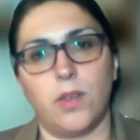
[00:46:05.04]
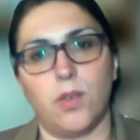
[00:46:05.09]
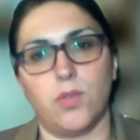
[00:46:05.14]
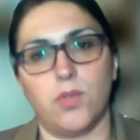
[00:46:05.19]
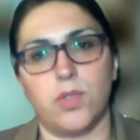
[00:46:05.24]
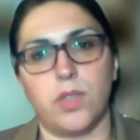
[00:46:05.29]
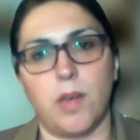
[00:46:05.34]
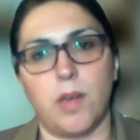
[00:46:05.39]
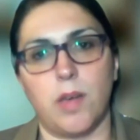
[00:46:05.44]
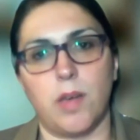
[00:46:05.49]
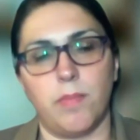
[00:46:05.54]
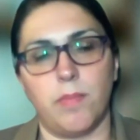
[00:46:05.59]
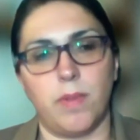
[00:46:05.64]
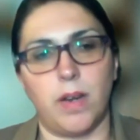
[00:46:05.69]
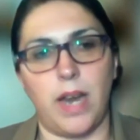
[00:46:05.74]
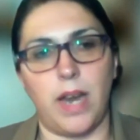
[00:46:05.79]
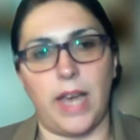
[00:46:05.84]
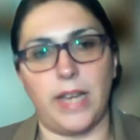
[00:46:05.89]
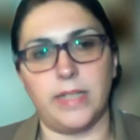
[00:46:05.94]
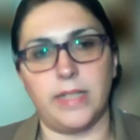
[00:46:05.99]
use
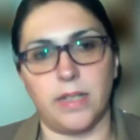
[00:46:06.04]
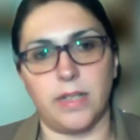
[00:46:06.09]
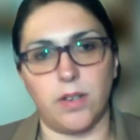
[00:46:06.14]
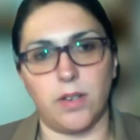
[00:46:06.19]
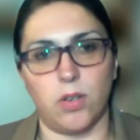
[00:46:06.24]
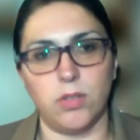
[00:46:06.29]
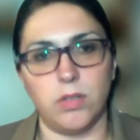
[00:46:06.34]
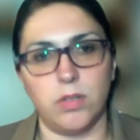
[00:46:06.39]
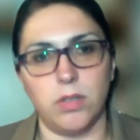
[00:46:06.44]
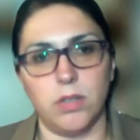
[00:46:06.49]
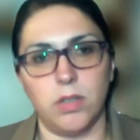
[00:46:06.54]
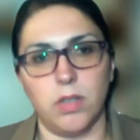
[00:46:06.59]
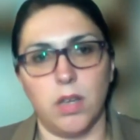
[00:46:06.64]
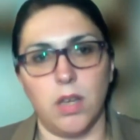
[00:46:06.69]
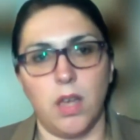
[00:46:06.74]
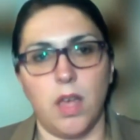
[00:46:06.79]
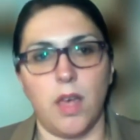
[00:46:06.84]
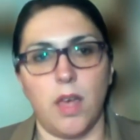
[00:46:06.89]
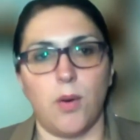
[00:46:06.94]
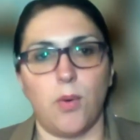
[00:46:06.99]
them later on.
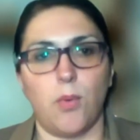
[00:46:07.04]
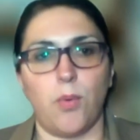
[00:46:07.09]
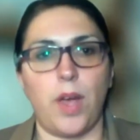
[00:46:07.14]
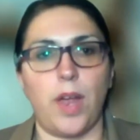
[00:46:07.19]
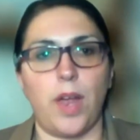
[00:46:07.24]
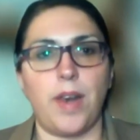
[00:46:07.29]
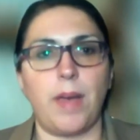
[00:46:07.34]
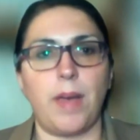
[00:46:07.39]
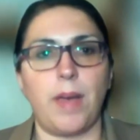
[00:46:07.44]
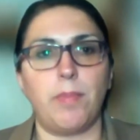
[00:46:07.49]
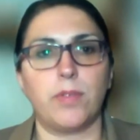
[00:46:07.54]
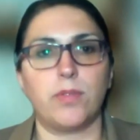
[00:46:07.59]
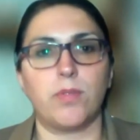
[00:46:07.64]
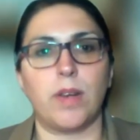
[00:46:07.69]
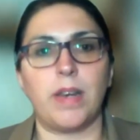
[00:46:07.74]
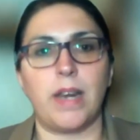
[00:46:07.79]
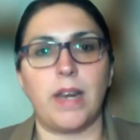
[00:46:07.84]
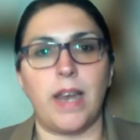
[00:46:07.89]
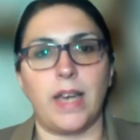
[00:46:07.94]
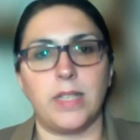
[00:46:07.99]
We are able to
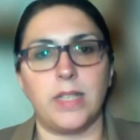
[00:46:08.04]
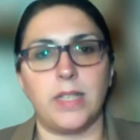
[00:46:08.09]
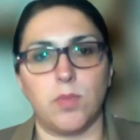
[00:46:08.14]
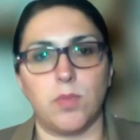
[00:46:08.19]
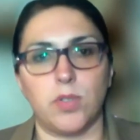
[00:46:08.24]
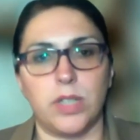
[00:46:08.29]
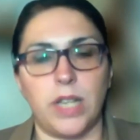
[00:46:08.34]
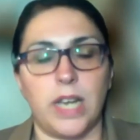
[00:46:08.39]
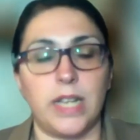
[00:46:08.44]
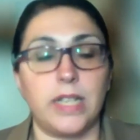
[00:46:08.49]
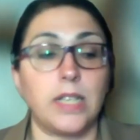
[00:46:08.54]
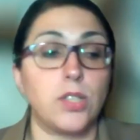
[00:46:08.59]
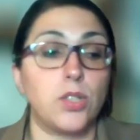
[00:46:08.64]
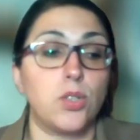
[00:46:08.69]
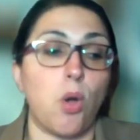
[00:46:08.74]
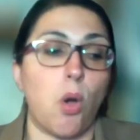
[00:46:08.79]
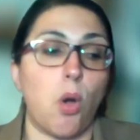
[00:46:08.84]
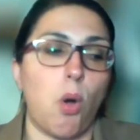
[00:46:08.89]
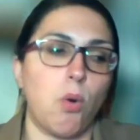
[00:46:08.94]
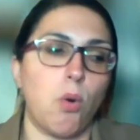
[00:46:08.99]
analyze more data.
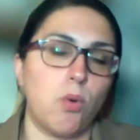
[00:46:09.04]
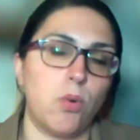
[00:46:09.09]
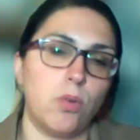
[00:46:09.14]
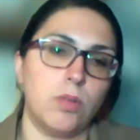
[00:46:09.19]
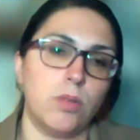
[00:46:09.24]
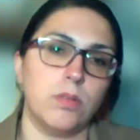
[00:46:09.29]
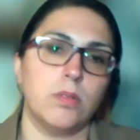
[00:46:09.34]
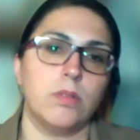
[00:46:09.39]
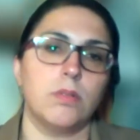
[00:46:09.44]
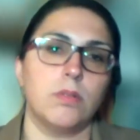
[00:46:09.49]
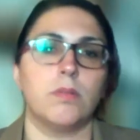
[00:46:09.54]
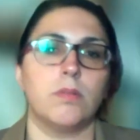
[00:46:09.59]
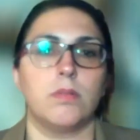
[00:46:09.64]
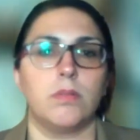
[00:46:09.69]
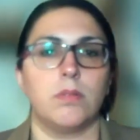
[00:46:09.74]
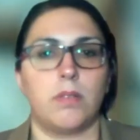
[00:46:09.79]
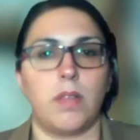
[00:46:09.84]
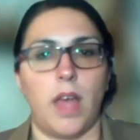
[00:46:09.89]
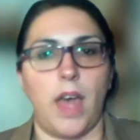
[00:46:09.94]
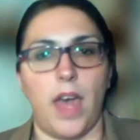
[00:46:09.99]
So
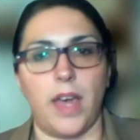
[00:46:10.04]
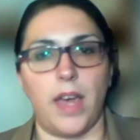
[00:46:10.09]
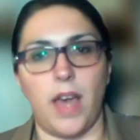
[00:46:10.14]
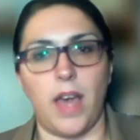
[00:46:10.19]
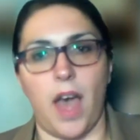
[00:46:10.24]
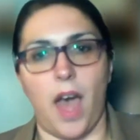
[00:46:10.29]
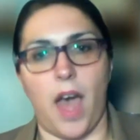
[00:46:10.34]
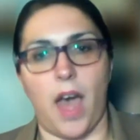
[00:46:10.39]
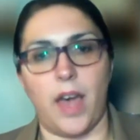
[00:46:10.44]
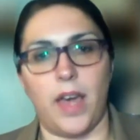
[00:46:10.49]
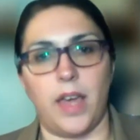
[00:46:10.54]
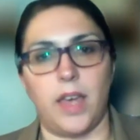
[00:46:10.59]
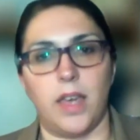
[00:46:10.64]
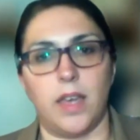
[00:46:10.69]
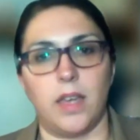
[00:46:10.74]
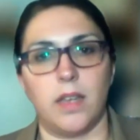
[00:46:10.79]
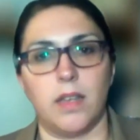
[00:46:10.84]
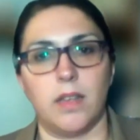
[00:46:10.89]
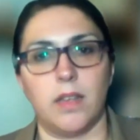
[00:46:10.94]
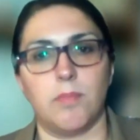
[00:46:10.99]

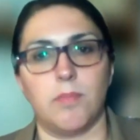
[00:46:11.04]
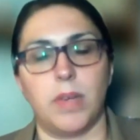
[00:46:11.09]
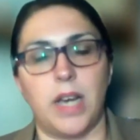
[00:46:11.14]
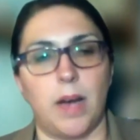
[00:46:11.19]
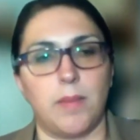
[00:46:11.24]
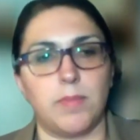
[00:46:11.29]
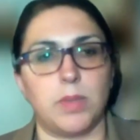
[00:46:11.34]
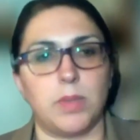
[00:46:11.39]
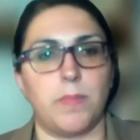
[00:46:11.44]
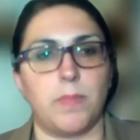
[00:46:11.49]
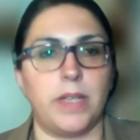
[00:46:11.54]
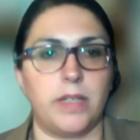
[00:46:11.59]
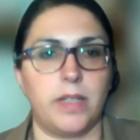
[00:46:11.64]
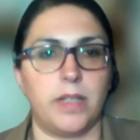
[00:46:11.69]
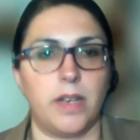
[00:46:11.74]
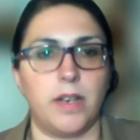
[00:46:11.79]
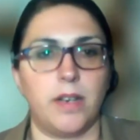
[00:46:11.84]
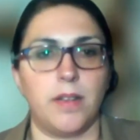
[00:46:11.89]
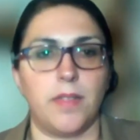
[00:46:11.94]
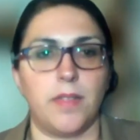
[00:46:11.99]
AI becomes
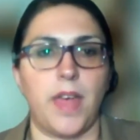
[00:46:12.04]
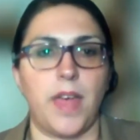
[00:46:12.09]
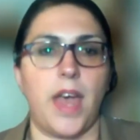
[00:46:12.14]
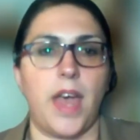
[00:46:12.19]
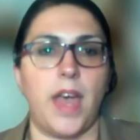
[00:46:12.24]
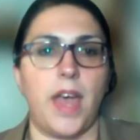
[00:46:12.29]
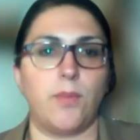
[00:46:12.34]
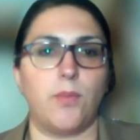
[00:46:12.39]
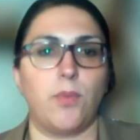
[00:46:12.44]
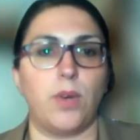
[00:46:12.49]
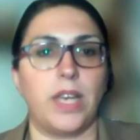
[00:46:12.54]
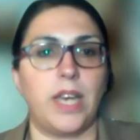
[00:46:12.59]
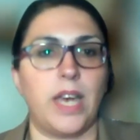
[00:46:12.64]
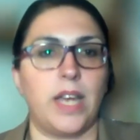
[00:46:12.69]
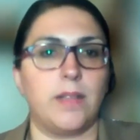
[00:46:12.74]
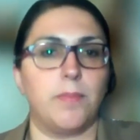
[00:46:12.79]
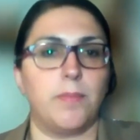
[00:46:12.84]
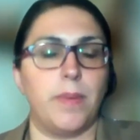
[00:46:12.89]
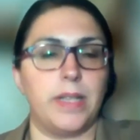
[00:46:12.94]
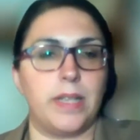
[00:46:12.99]
better, then we
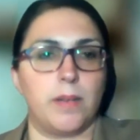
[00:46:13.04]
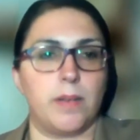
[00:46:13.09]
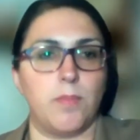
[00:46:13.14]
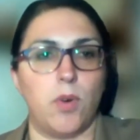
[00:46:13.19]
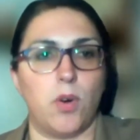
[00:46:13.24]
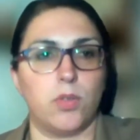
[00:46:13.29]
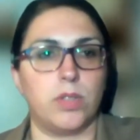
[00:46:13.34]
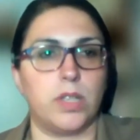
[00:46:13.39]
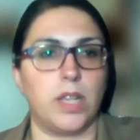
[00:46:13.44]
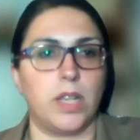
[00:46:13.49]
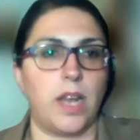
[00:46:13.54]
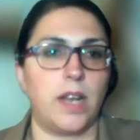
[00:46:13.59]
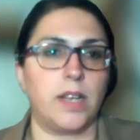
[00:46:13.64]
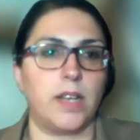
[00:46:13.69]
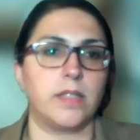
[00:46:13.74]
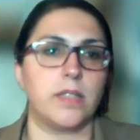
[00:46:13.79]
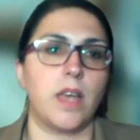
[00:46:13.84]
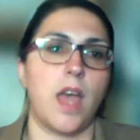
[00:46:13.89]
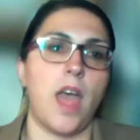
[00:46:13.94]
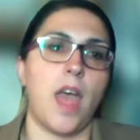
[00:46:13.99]
get better
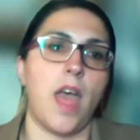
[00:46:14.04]
models.